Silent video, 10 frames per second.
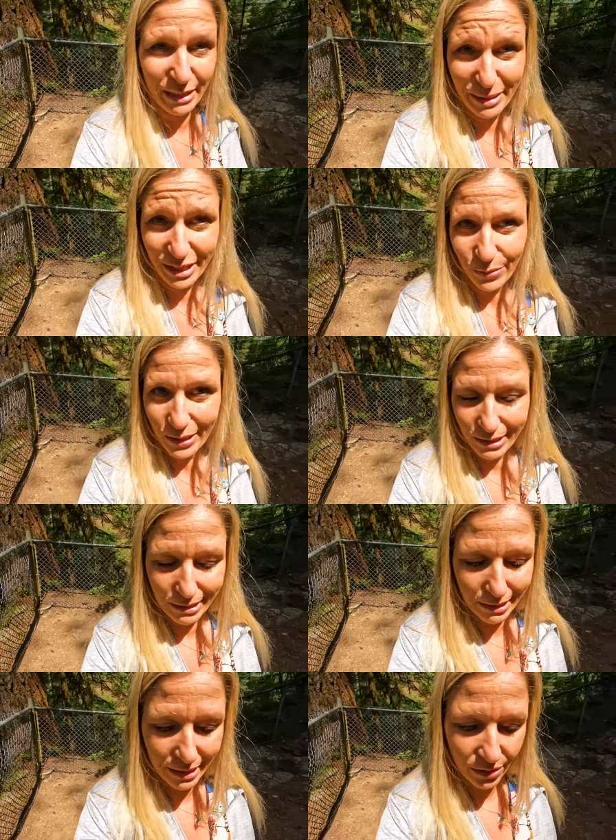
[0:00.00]
Anybody who
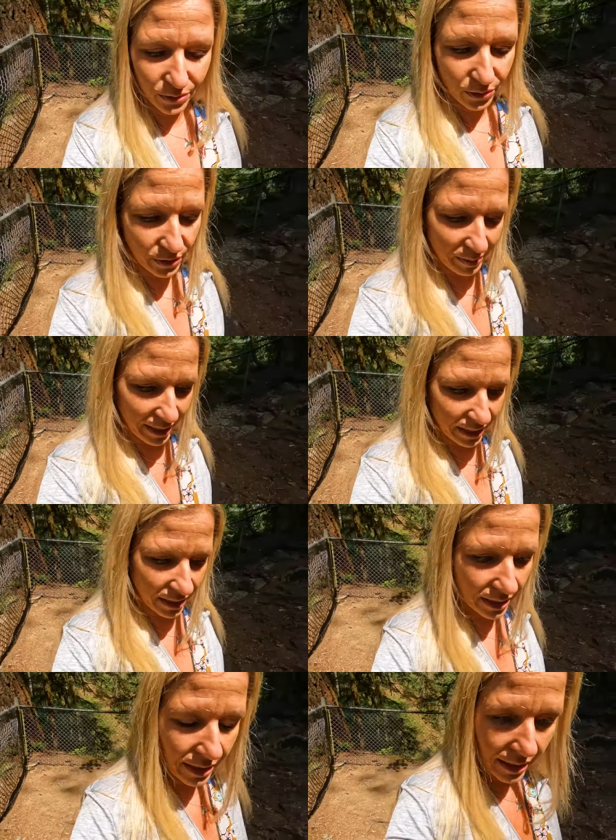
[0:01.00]
watches this, who knows me,
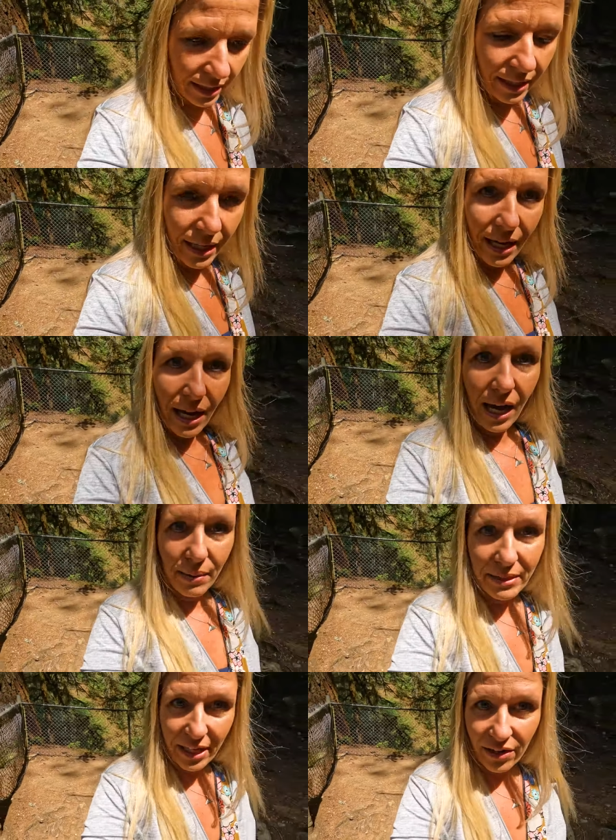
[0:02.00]

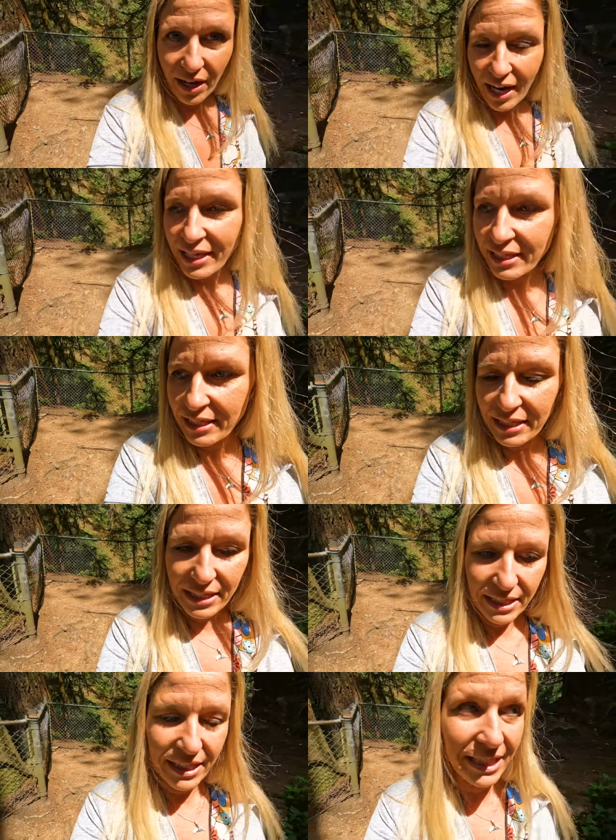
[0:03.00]
I'm scared of
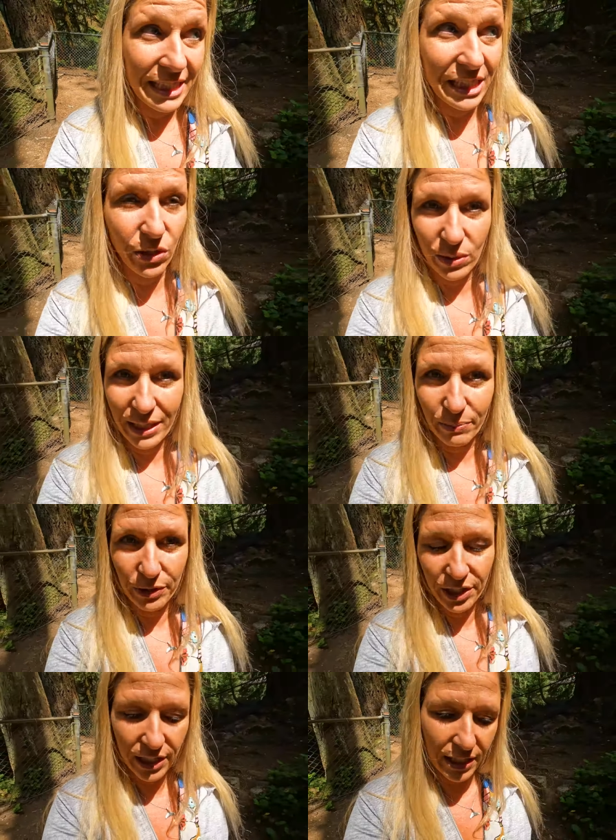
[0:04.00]
heights, don't like
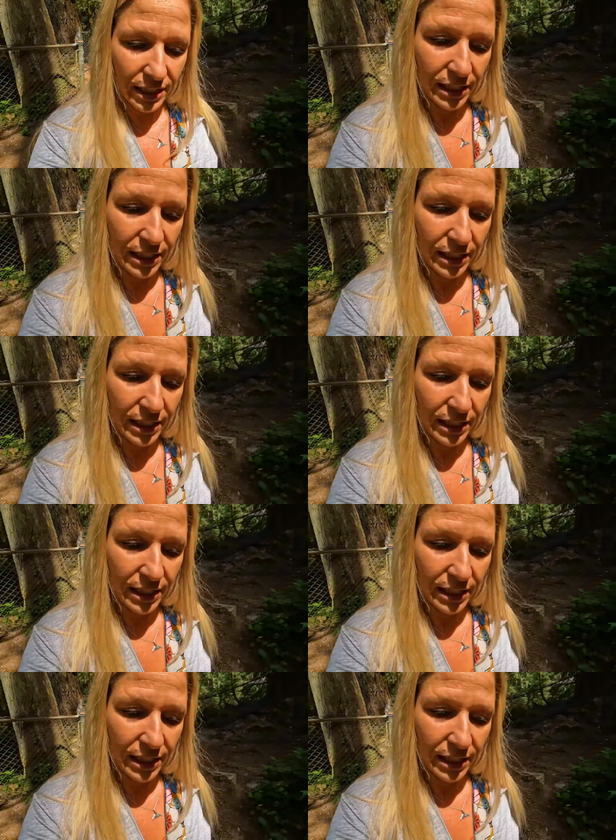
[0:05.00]
bridges,